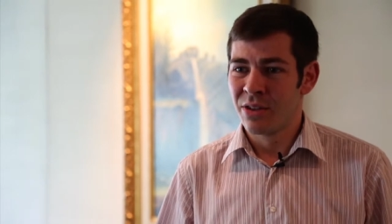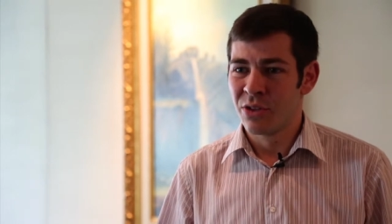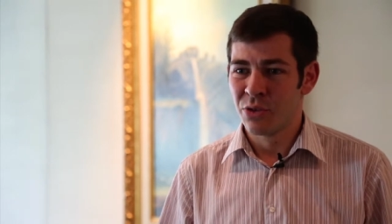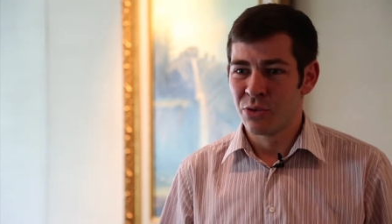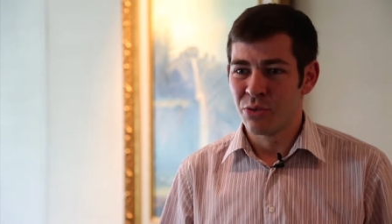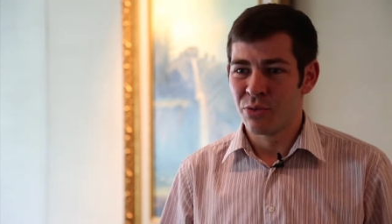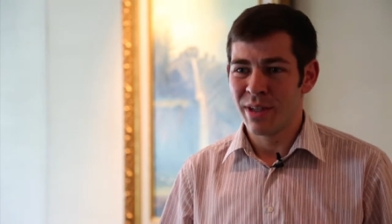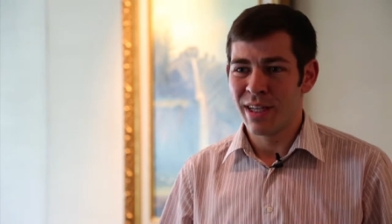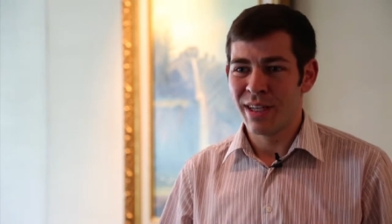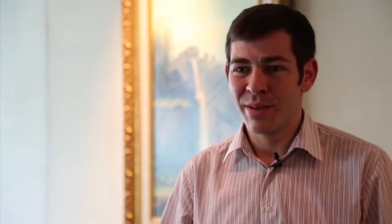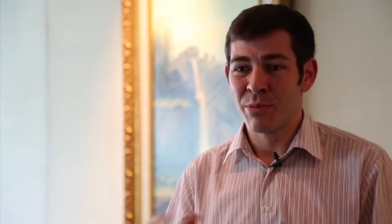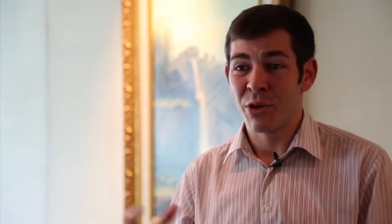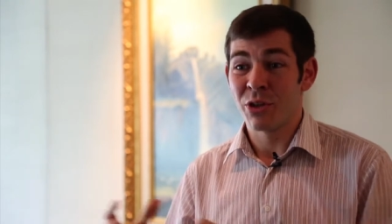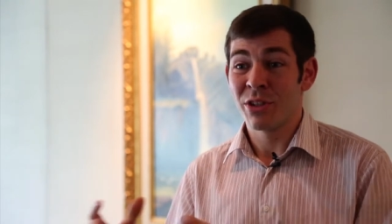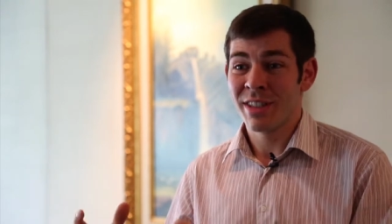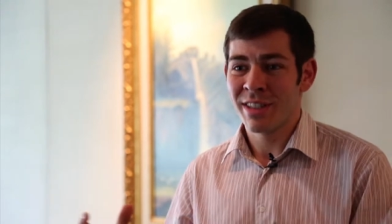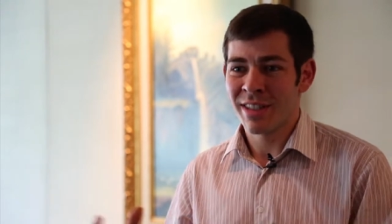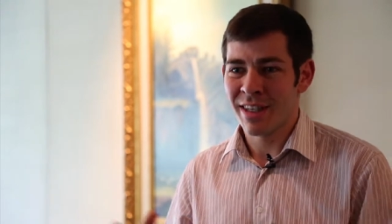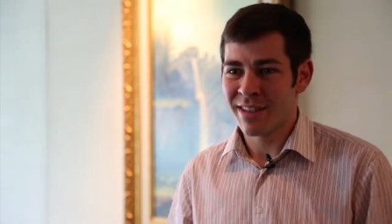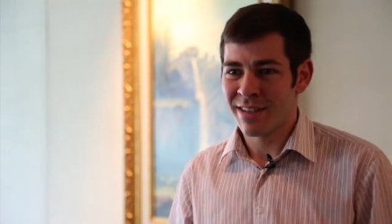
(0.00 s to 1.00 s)
to really
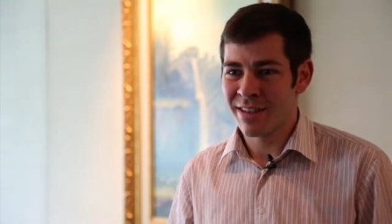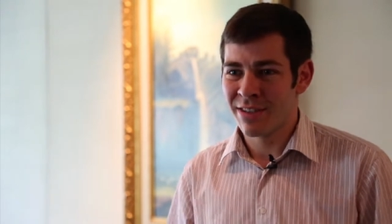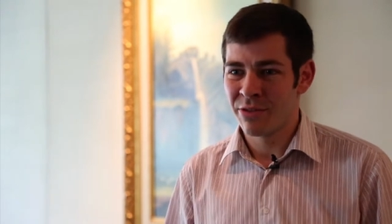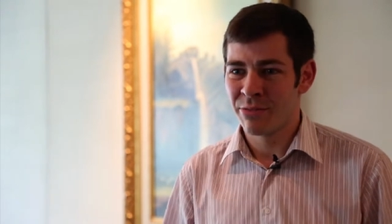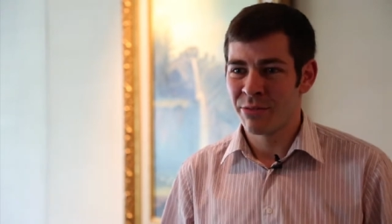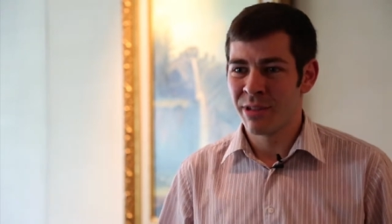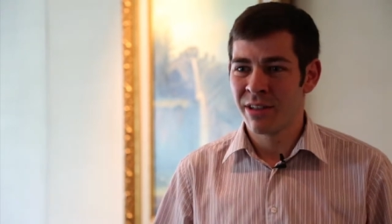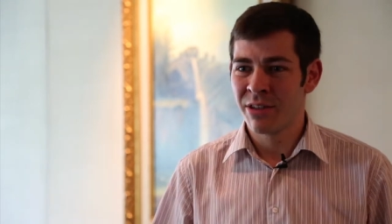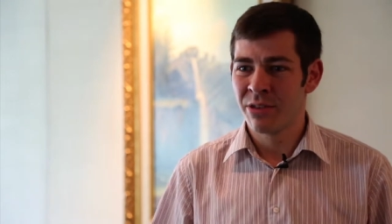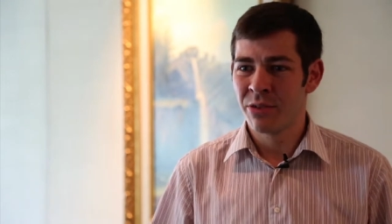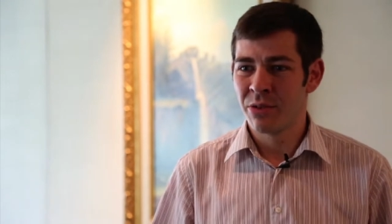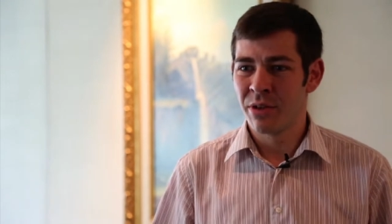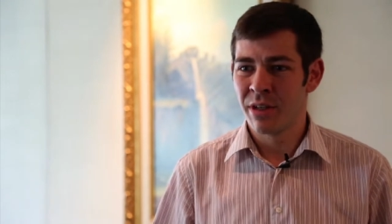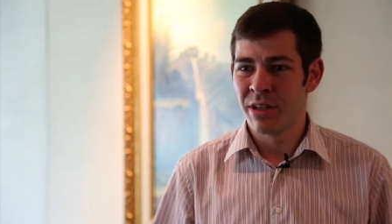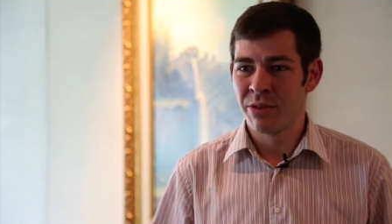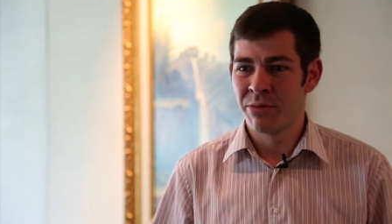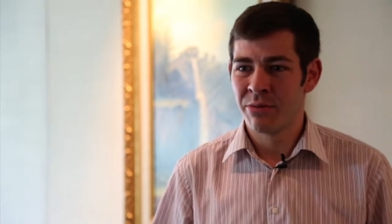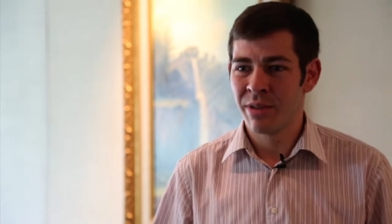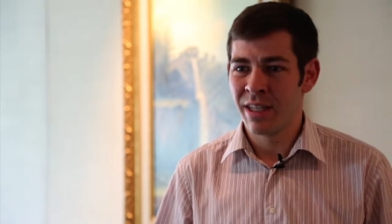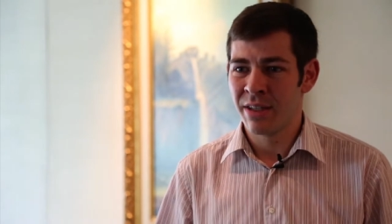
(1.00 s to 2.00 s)
monetize this value
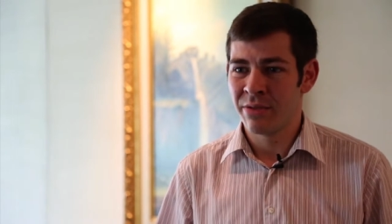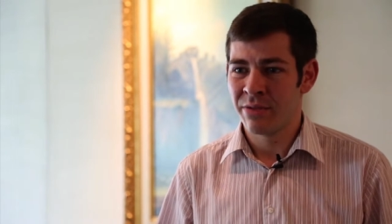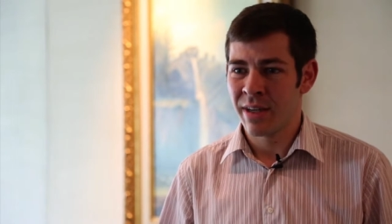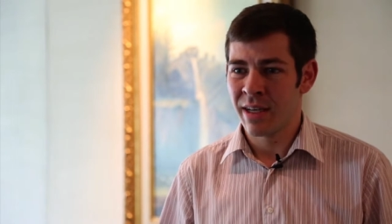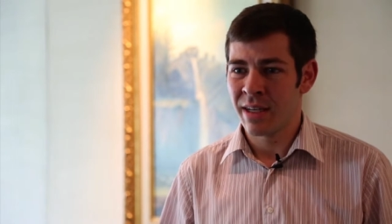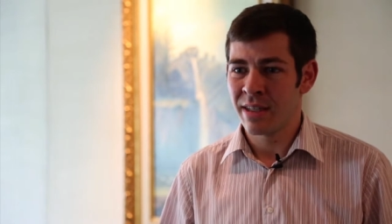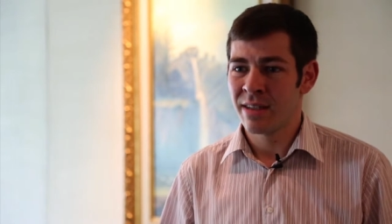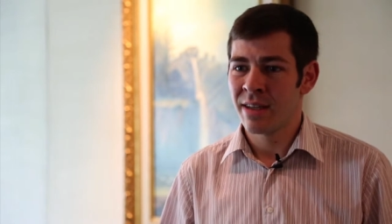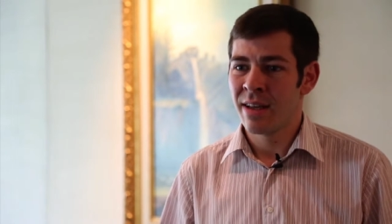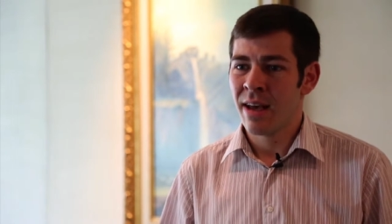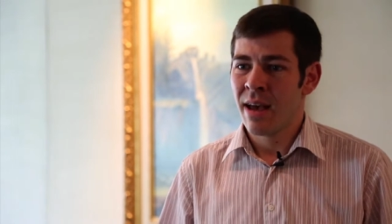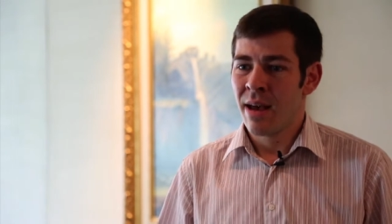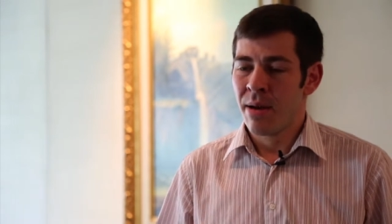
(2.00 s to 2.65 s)
uh, really fast.